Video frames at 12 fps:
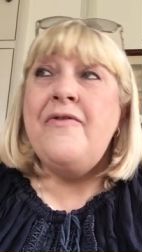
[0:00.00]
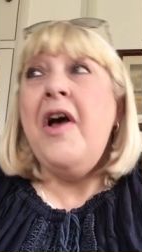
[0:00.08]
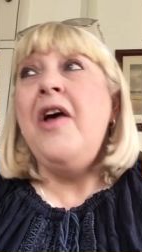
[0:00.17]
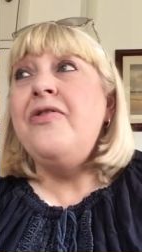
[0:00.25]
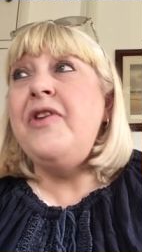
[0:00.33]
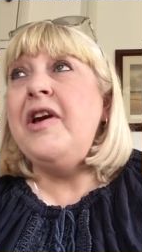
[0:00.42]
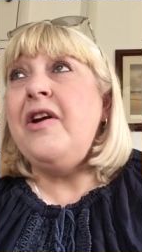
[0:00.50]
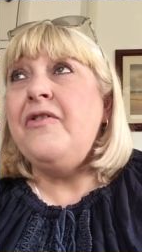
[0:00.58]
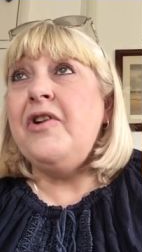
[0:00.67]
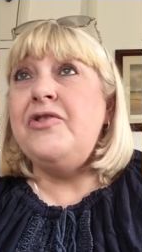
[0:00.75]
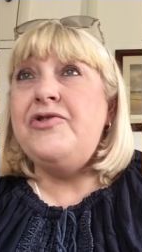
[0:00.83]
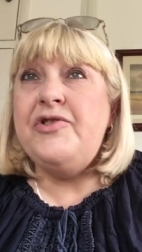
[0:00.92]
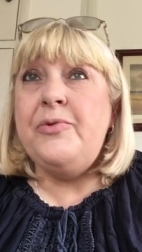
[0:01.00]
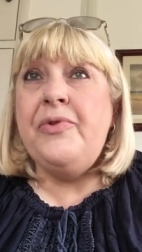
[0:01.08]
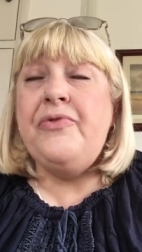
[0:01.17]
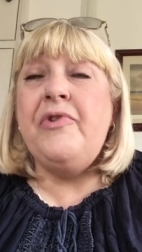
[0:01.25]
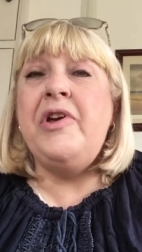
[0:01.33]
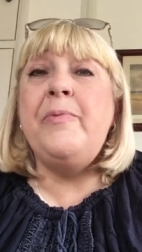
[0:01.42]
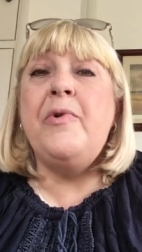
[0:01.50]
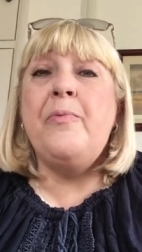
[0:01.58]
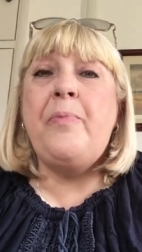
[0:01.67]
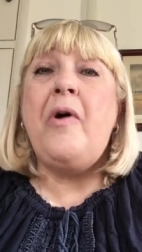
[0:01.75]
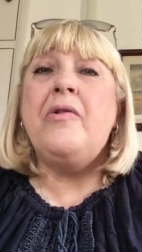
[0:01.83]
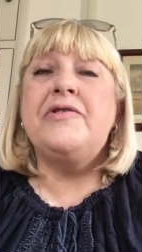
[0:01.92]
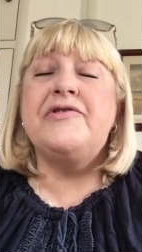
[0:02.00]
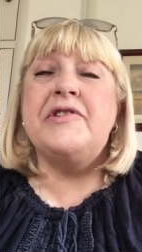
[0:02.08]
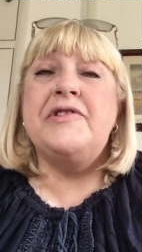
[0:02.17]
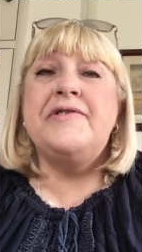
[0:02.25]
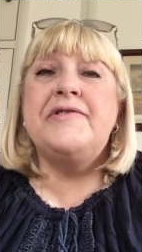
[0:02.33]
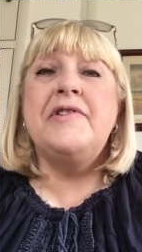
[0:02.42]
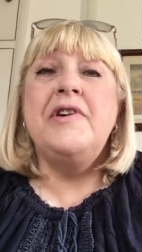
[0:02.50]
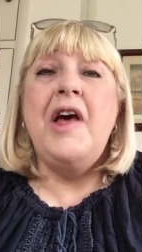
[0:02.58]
I think I've got two or three more boxes